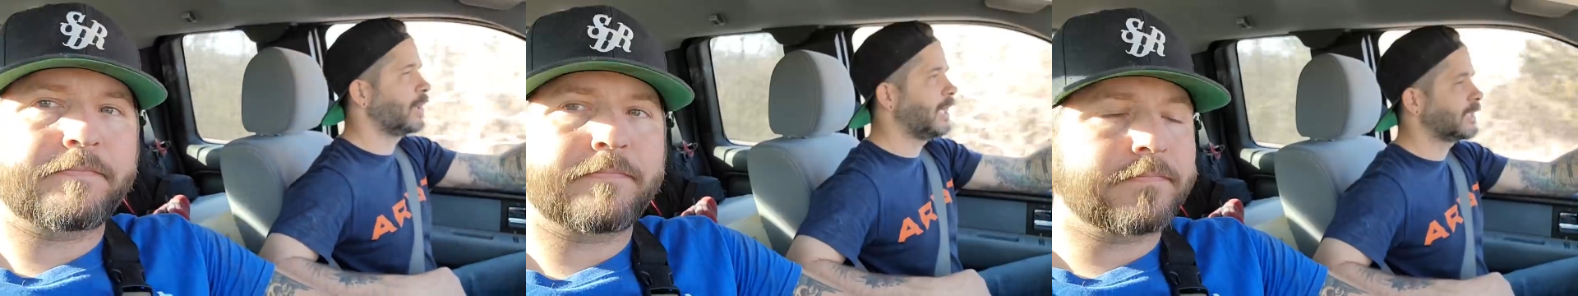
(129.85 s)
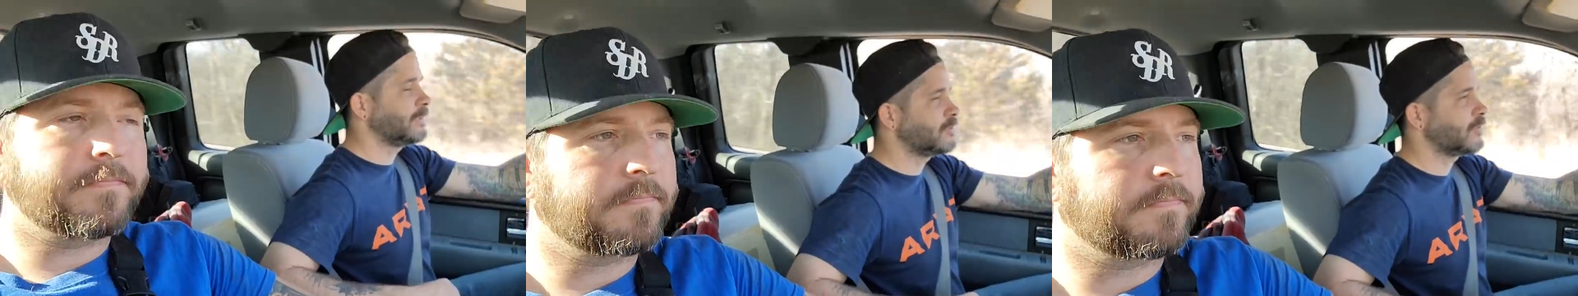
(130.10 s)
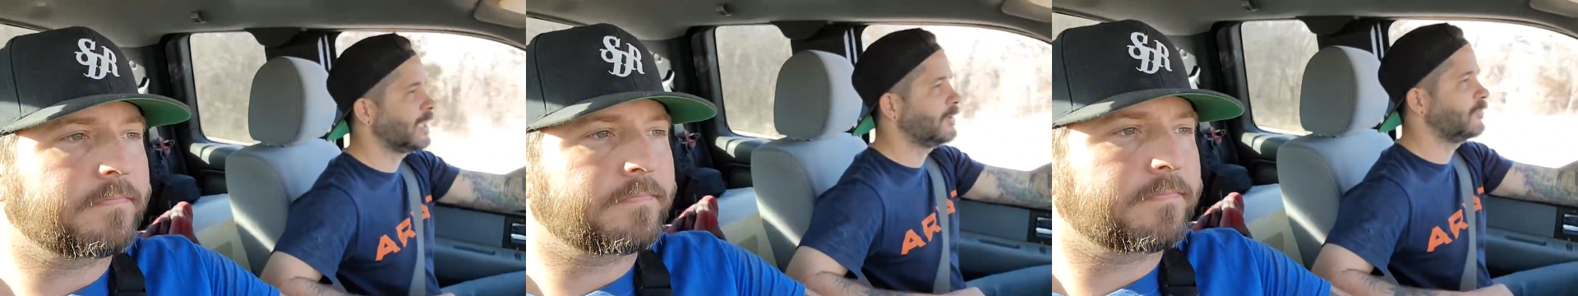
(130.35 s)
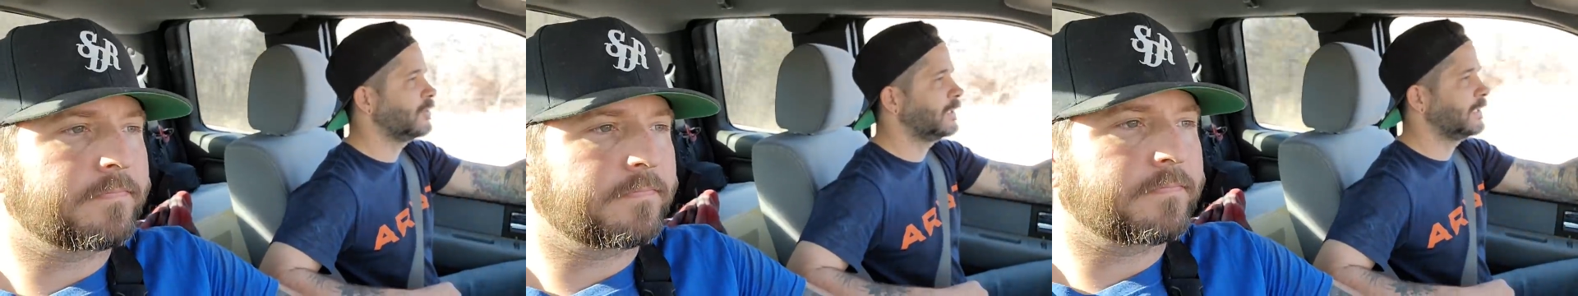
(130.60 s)
Speaker 1: rock in the
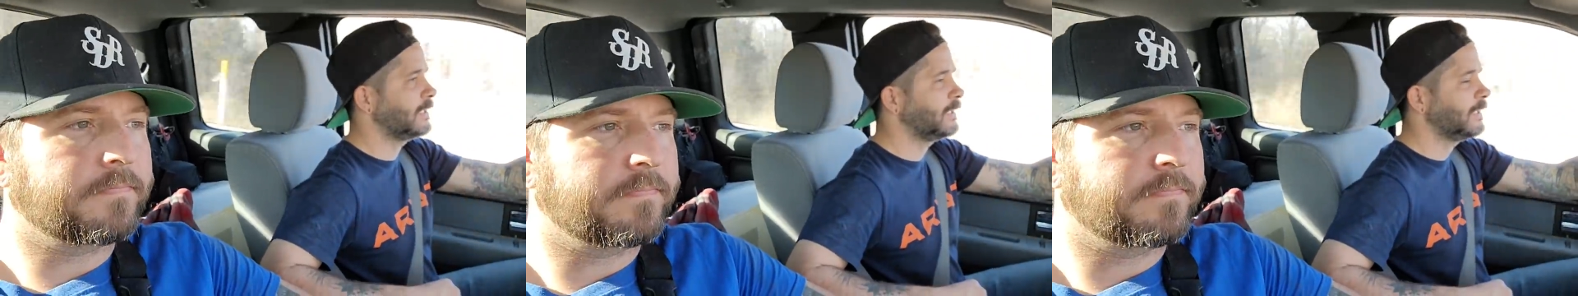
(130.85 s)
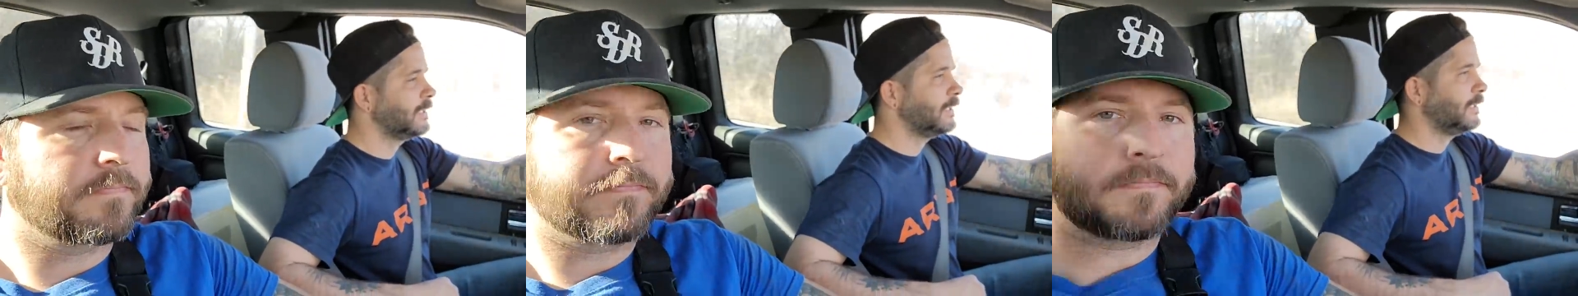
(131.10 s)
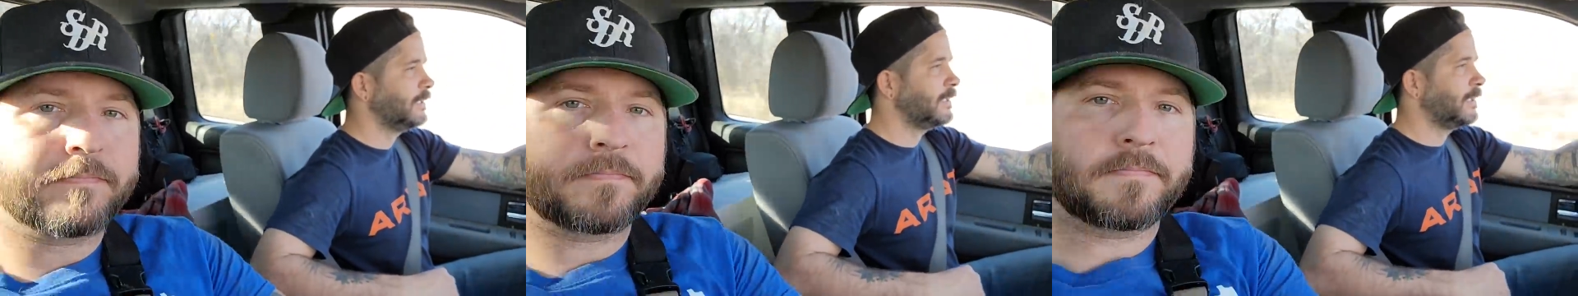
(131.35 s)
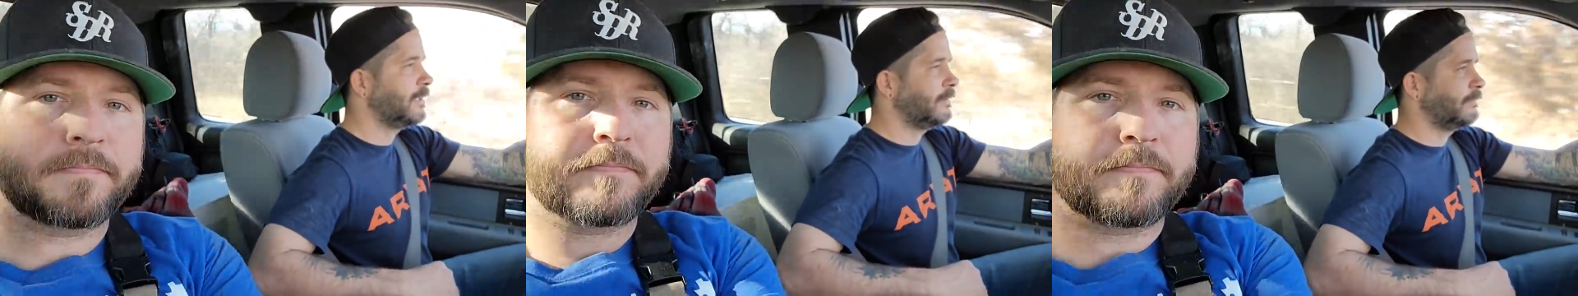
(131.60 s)
driveway,
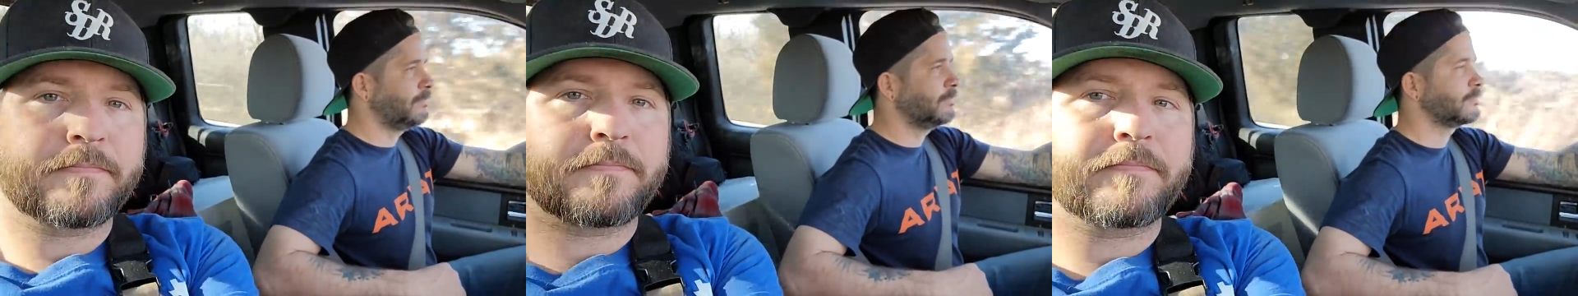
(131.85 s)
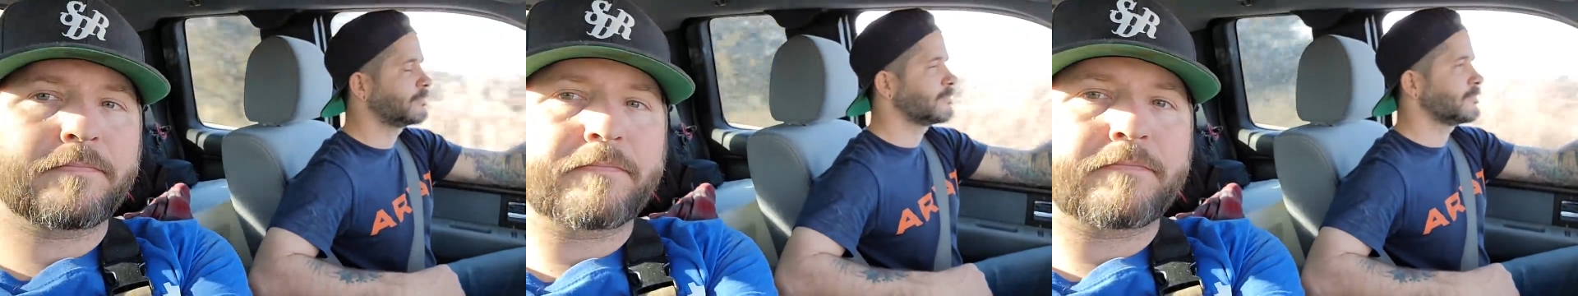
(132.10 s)
um,